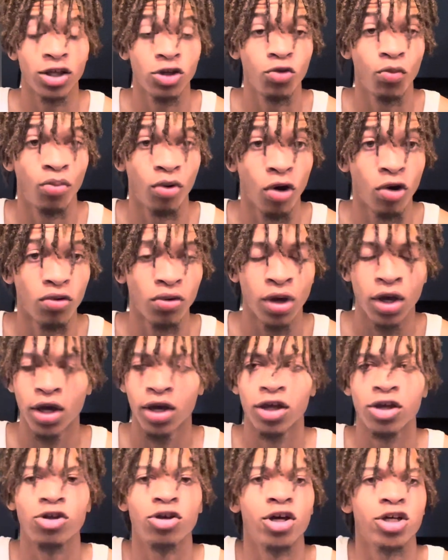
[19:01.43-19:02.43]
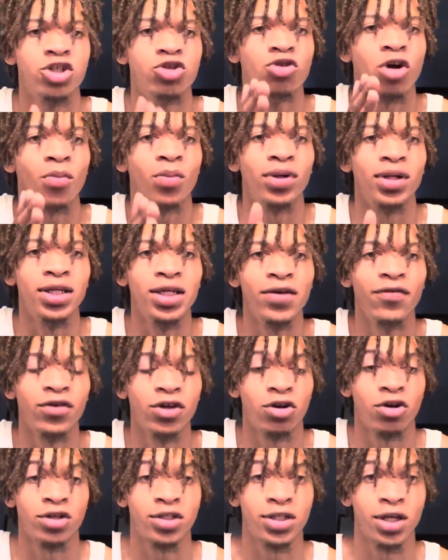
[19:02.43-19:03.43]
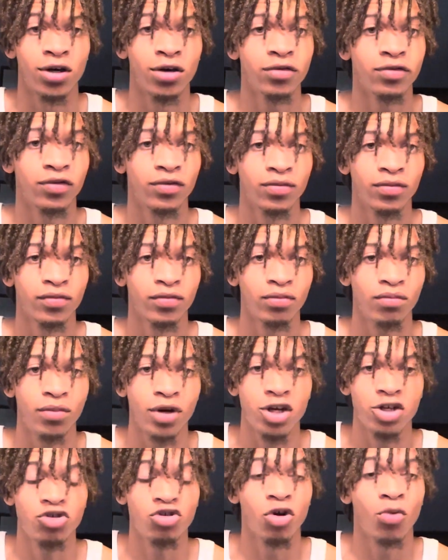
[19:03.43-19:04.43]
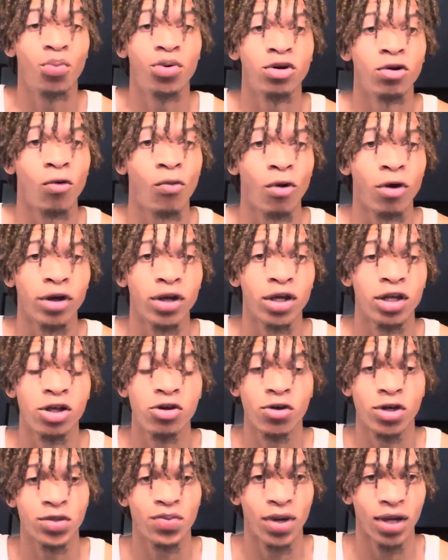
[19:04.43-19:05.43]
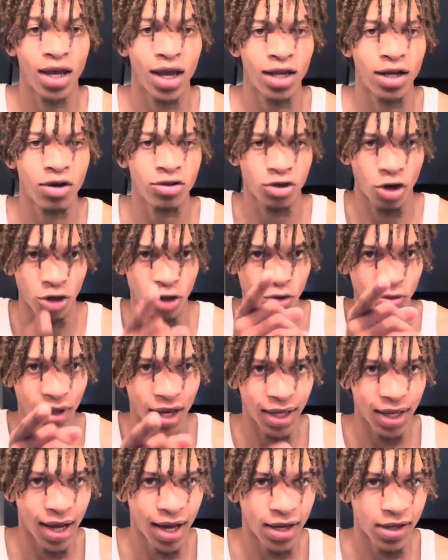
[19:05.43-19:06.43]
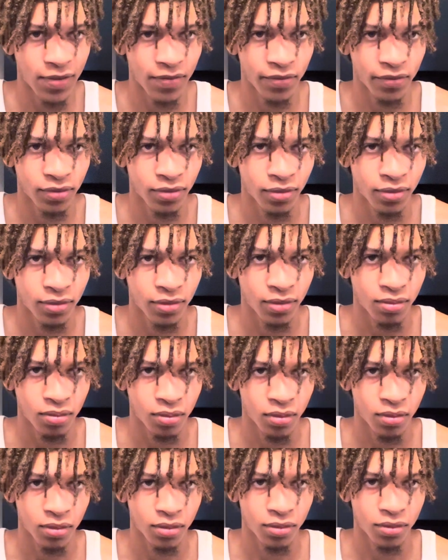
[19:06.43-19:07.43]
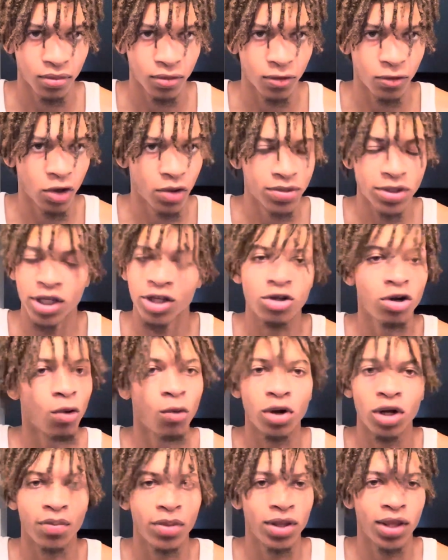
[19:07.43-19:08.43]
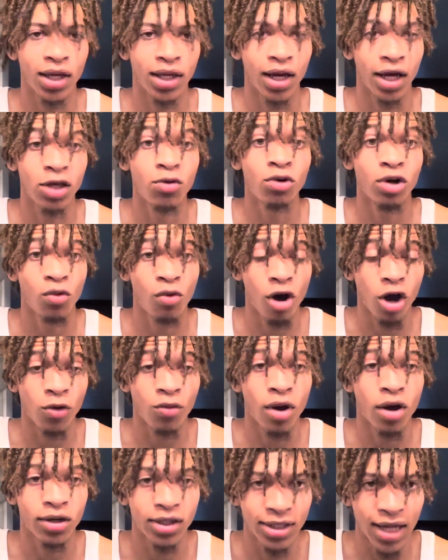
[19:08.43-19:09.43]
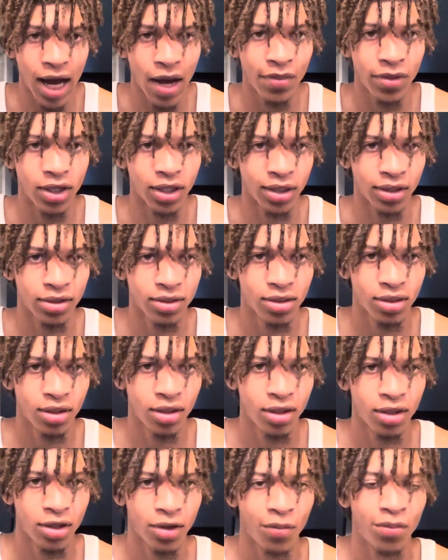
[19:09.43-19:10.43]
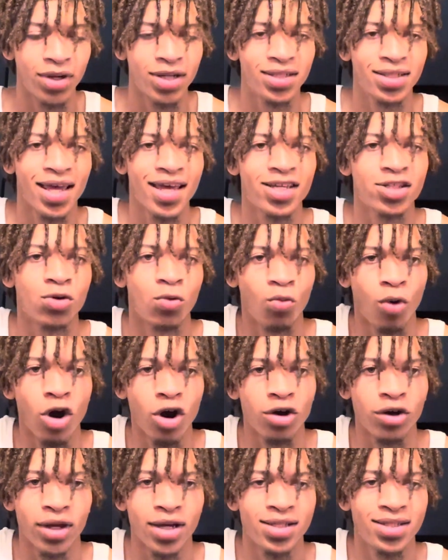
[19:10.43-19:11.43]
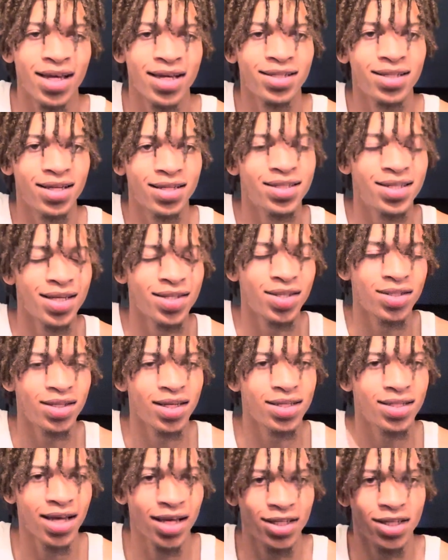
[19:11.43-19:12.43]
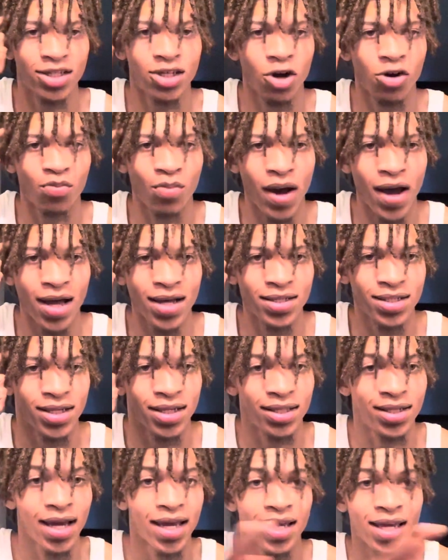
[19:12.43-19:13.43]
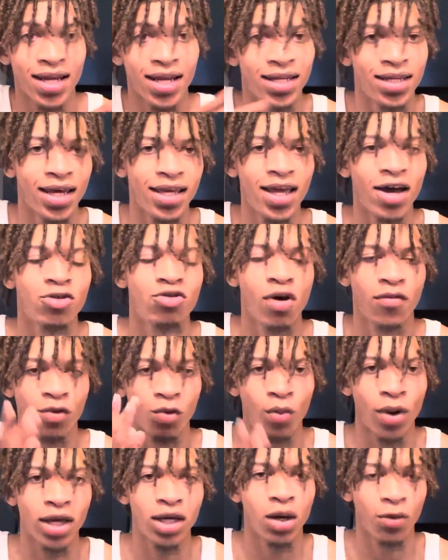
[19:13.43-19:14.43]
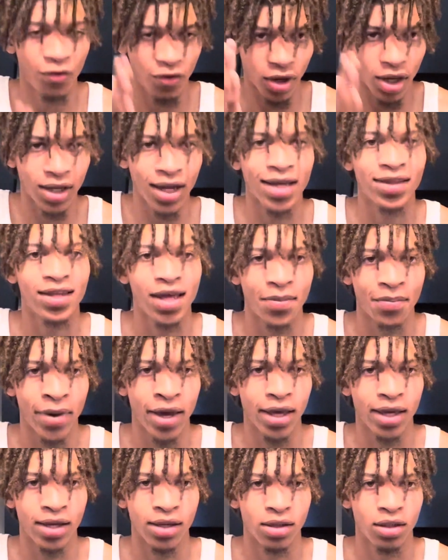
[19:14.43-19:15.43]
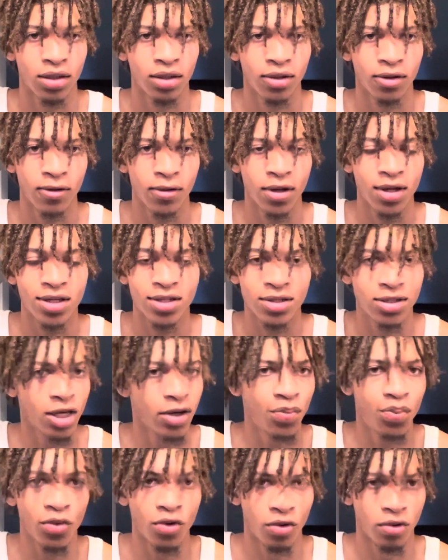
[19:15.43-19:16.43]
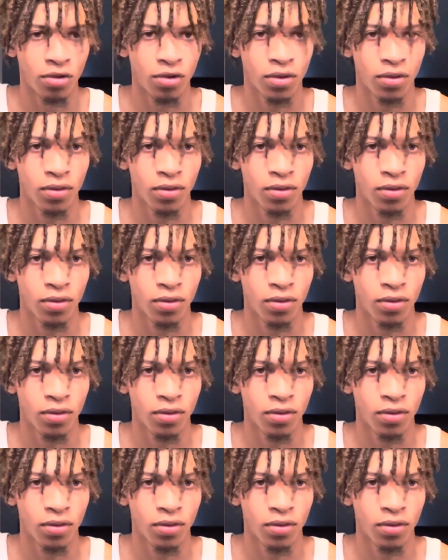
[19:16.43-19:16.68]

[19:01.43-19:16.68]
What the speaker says: You broke because you don't believe in yourself? Because you don't put no work in and you expect handouts? Are you that guy? You know what I'm saying? You don't want to be that guy. You want to walk around dominant. But it takes work. It takes consistency. It takes a certain mindset. Day in and day out, you have to wake up feeling like that man. Simple.